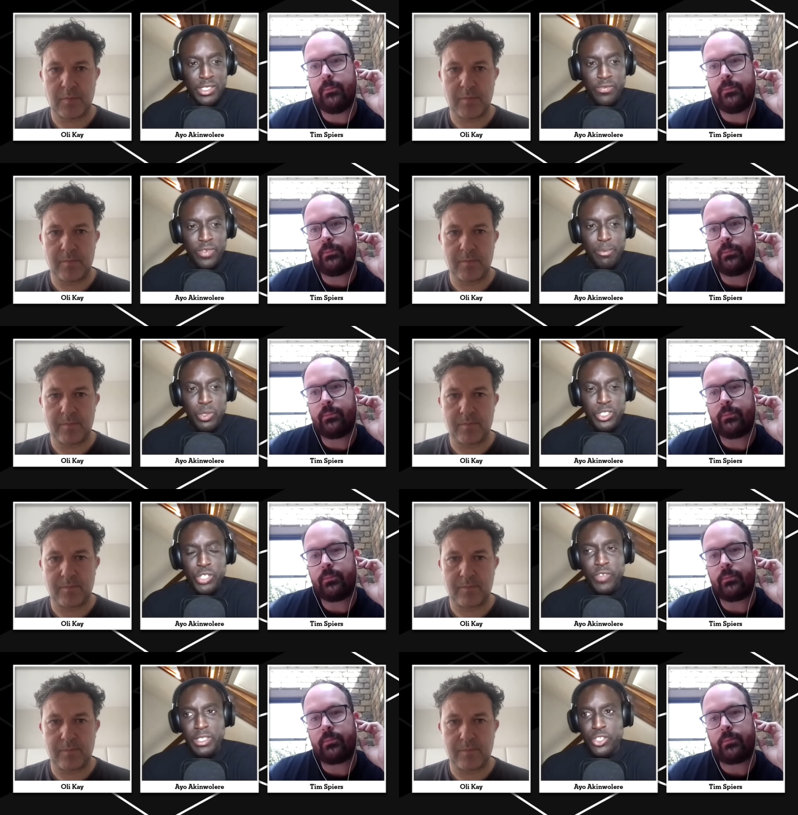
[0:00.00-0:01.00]
Speaker 1: that's a fair point.
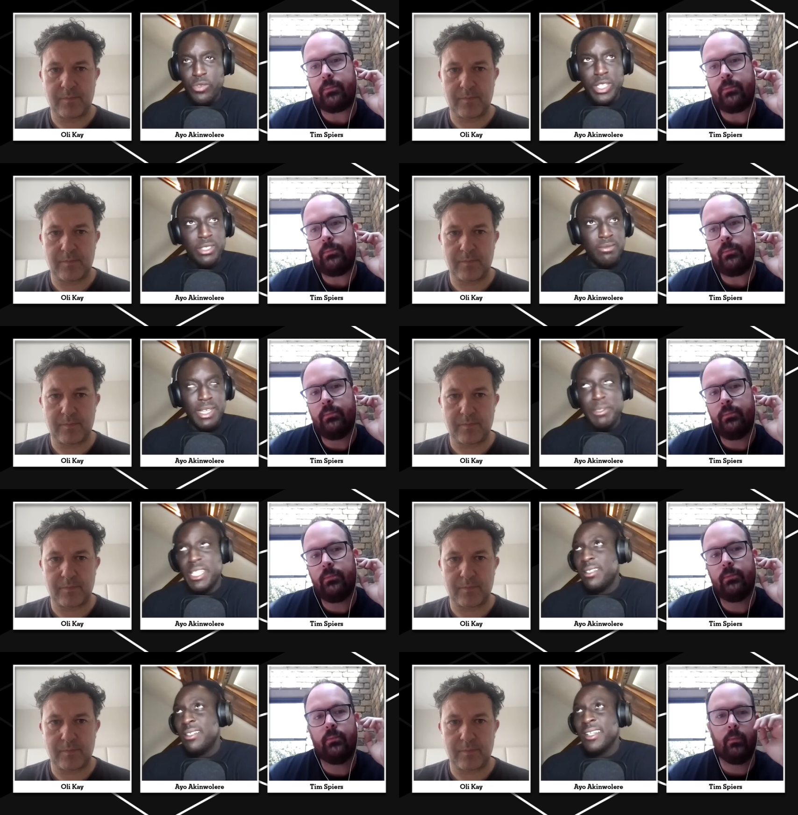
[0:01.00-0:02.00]
Do you think? I
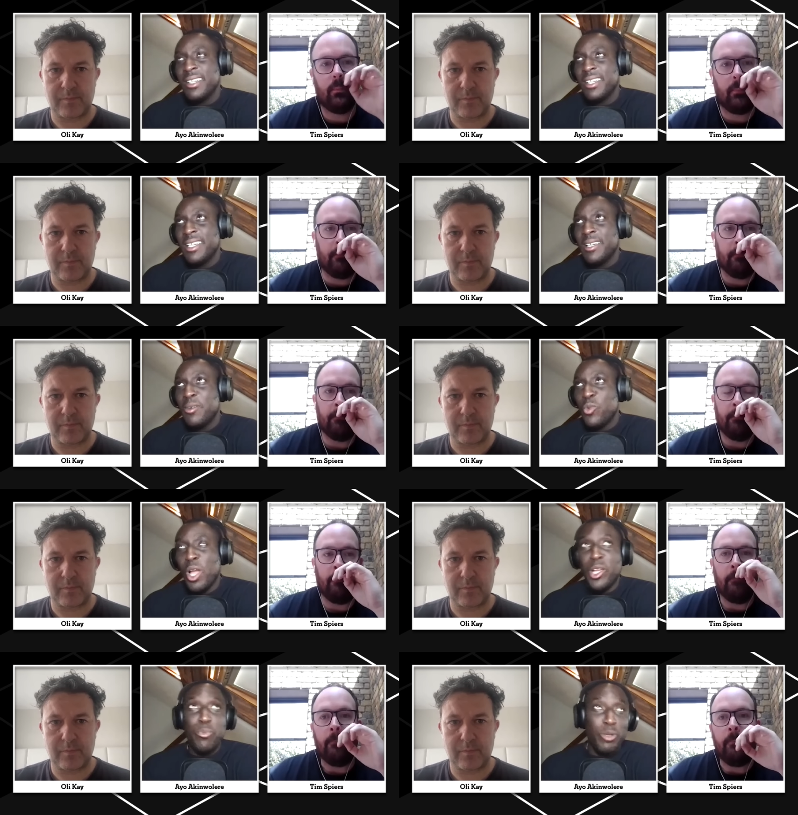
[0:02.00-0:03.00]
mean,
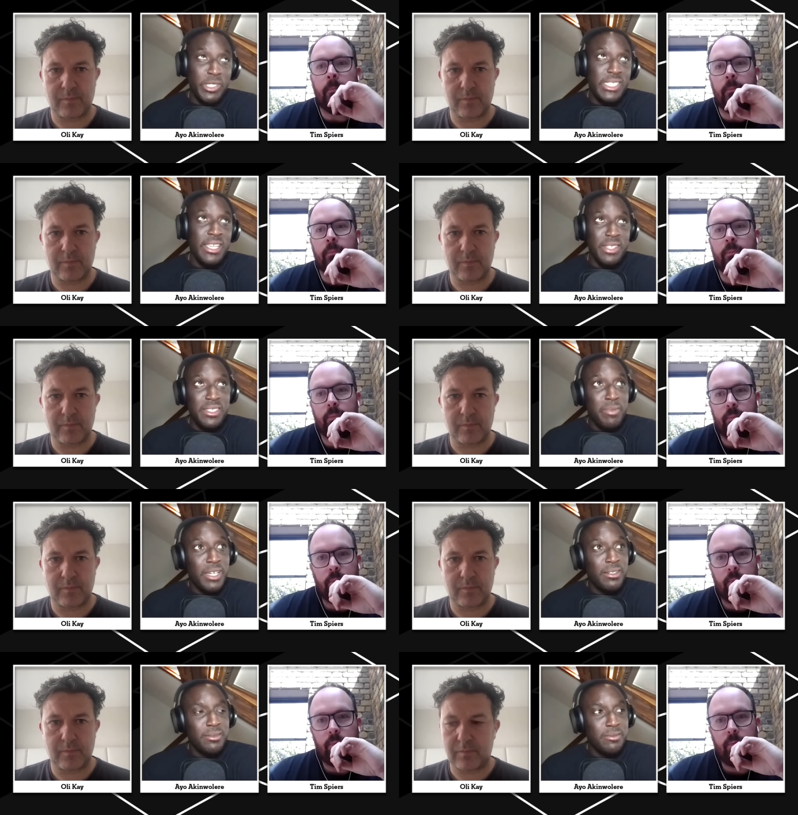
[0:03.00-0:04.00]
I could probably say this
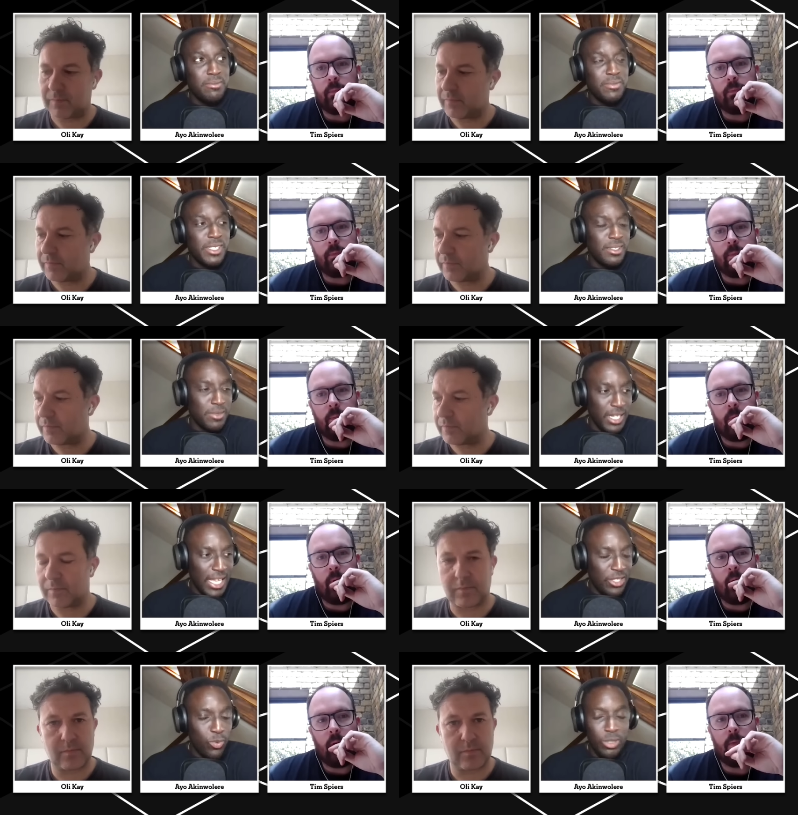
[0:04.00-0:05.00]
about the
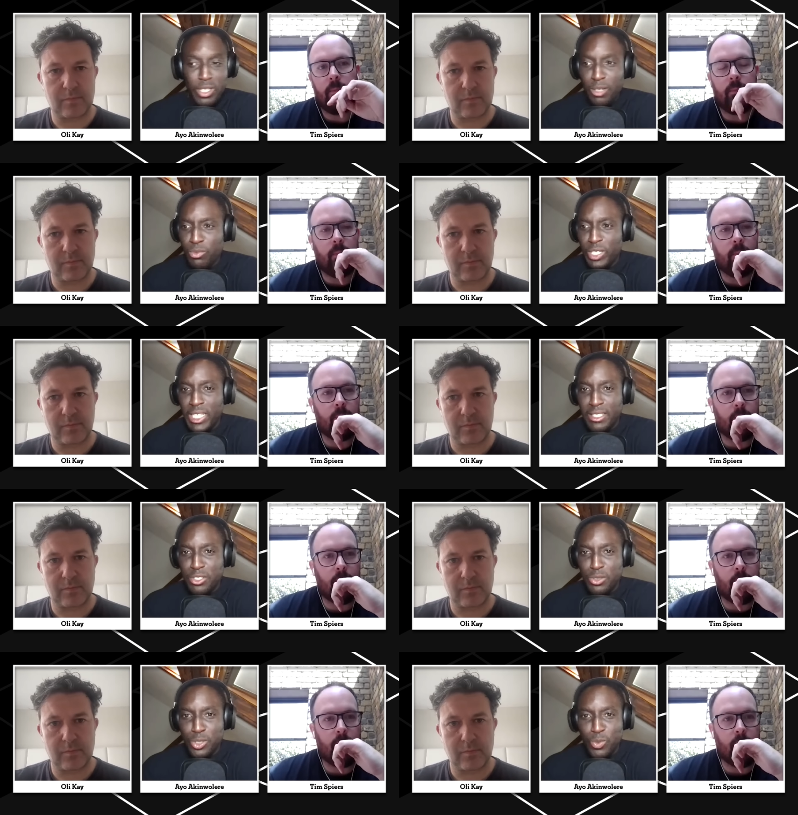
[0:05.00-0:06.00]
last World Cup, really.
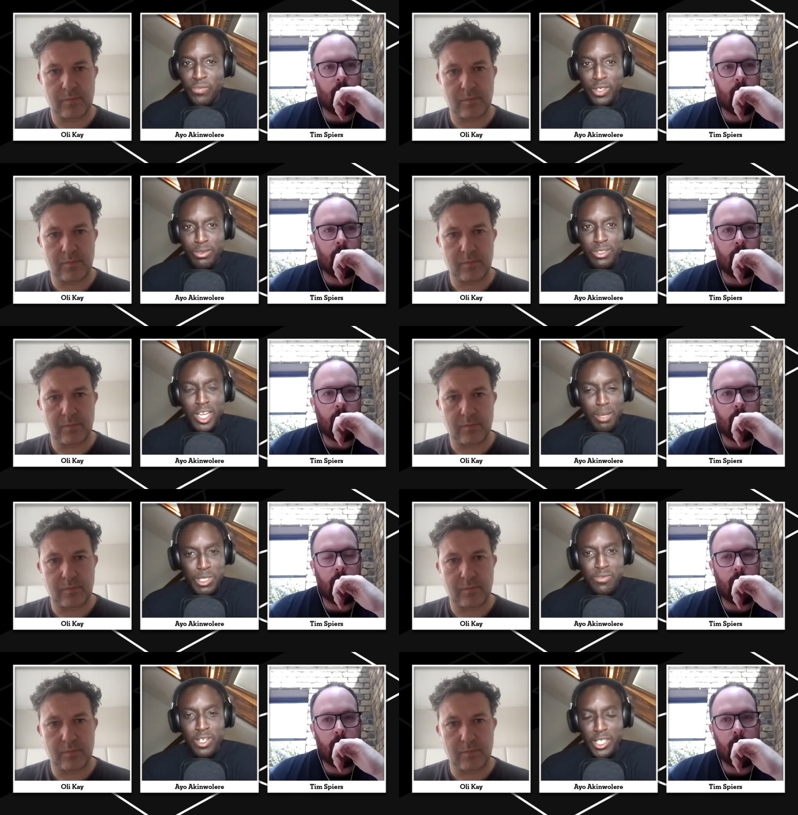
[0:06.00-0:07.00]
Do we feel time
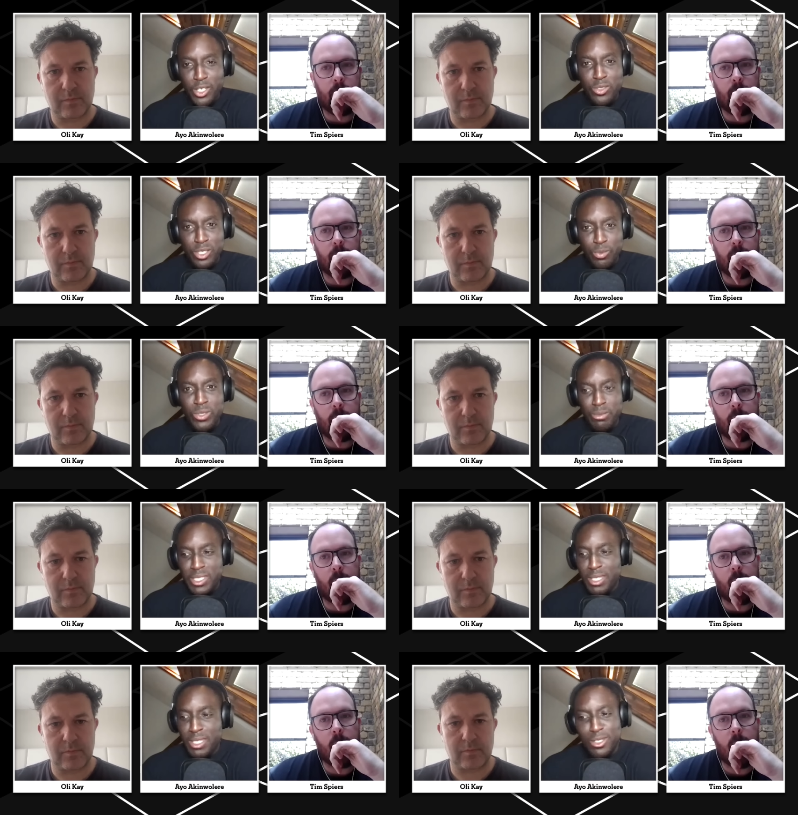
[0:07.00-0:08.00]
has finally caught up with him,
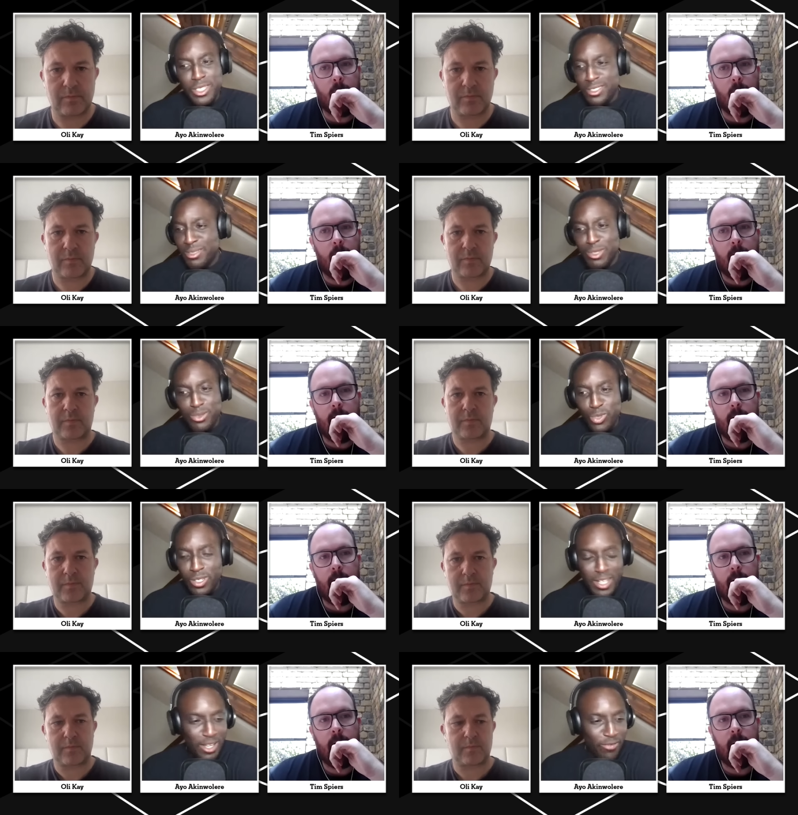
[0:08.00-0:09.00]
Tim? You look at someone,
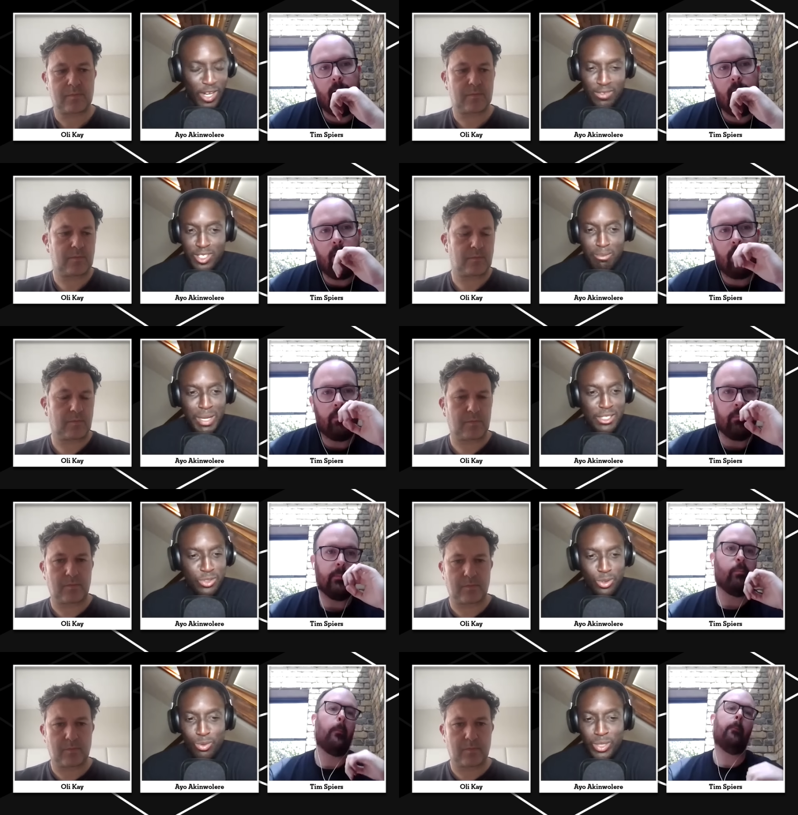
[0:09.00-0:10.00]
what, 5-time
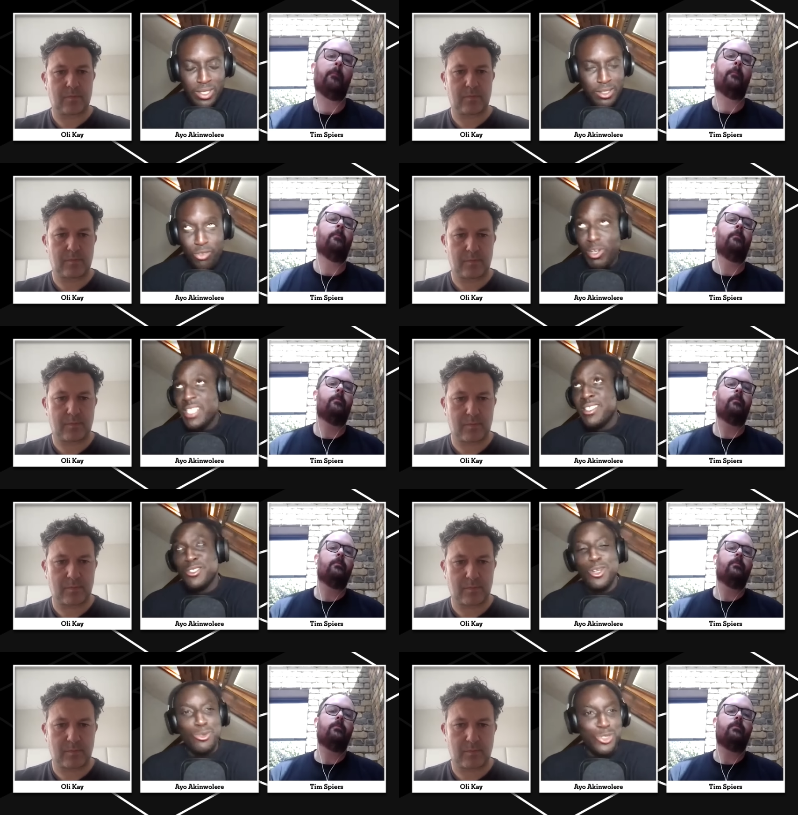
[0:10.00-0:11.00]
Ballon d'Or winner,
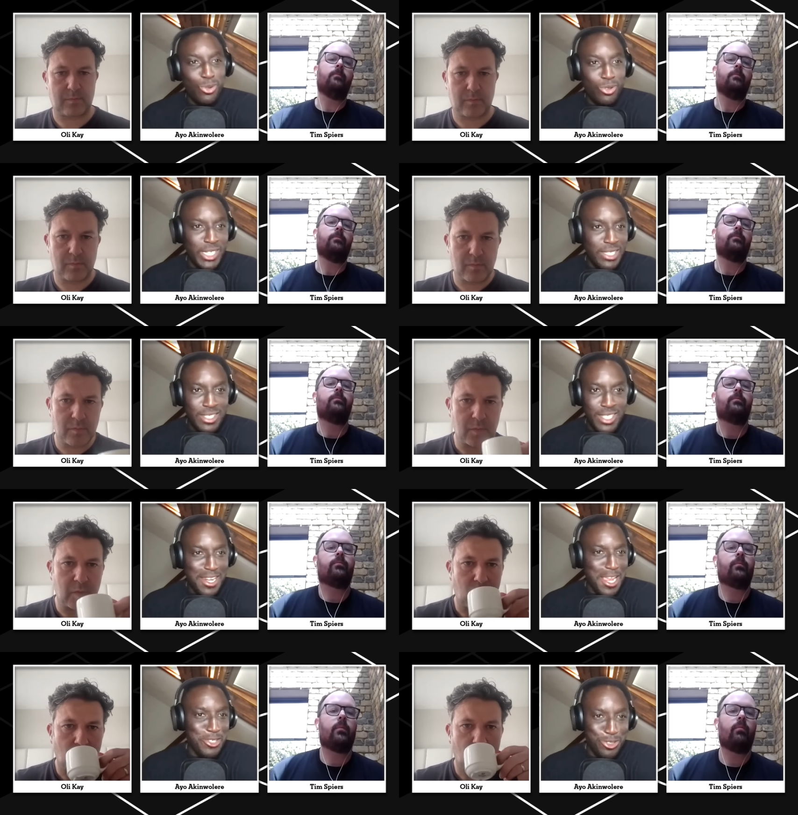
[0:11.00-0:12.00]
greatest goal scorer in
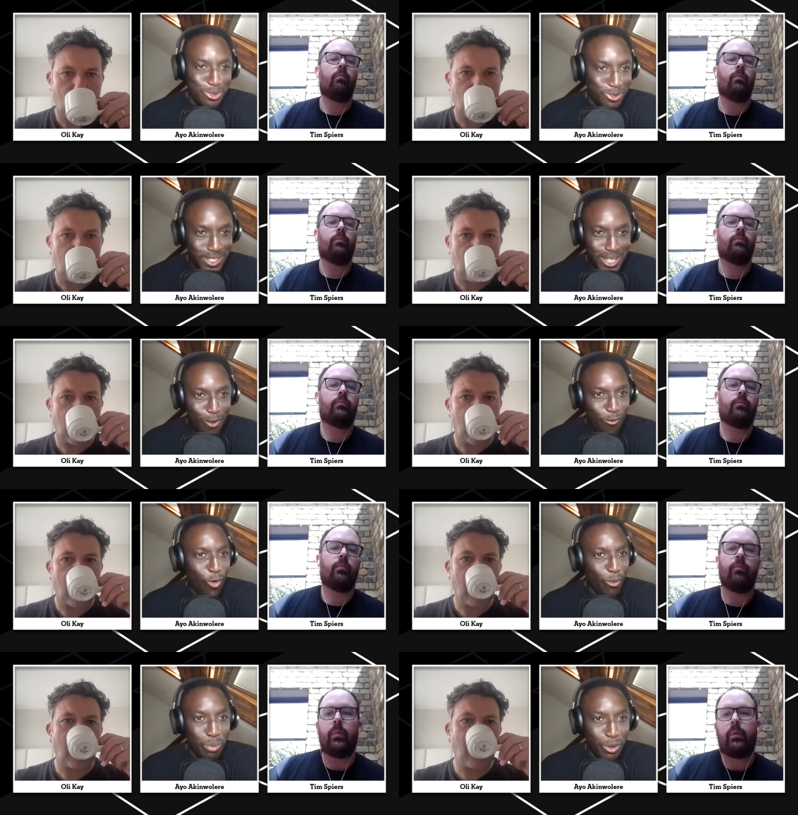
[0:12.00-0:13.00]
international
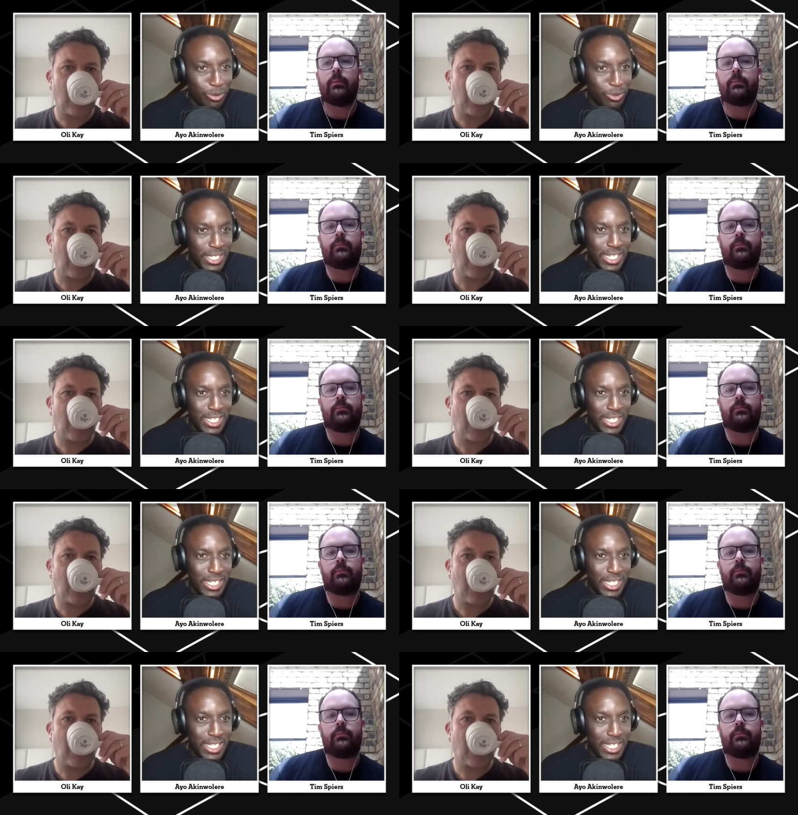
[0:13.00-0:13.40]
football.